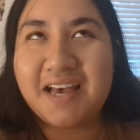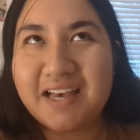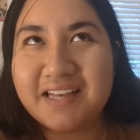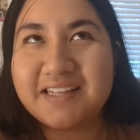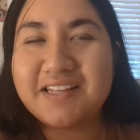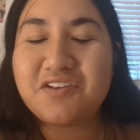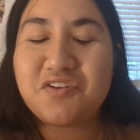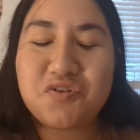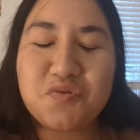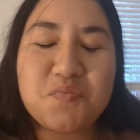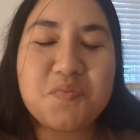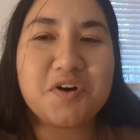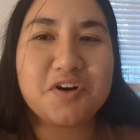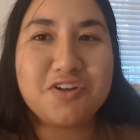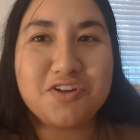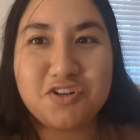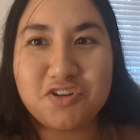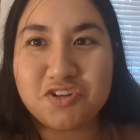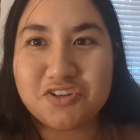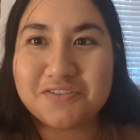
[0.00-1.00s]
a little
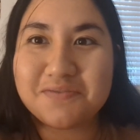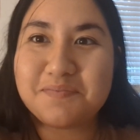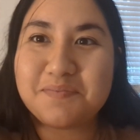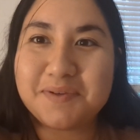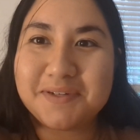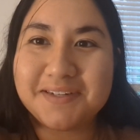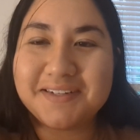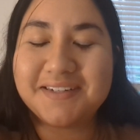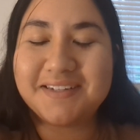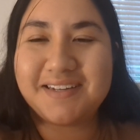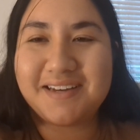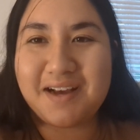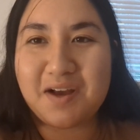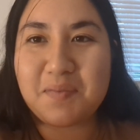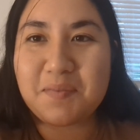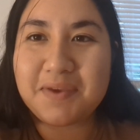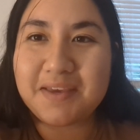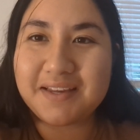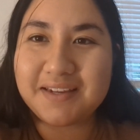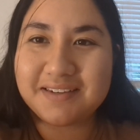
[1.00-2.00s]
much, but
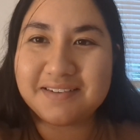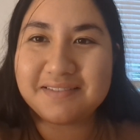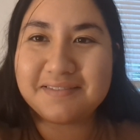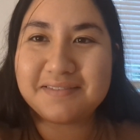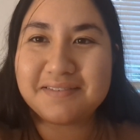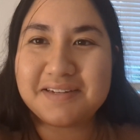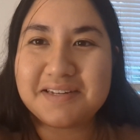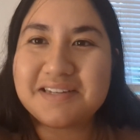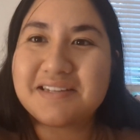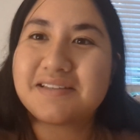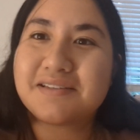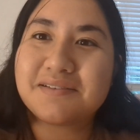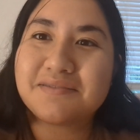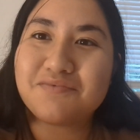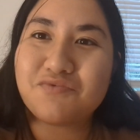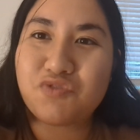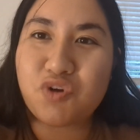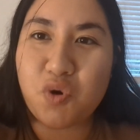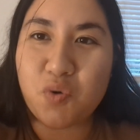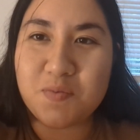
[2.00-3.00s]
I mean,
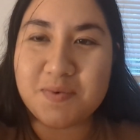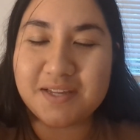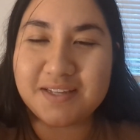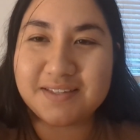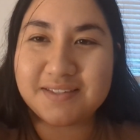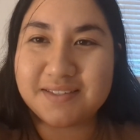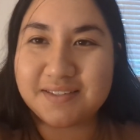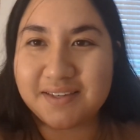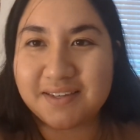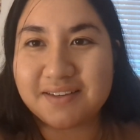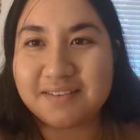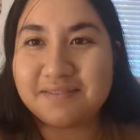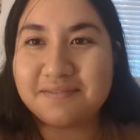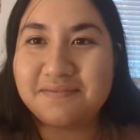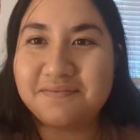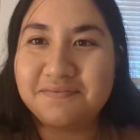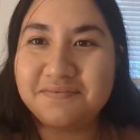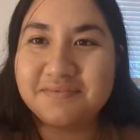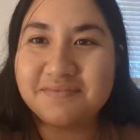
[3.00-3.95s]
it's romance and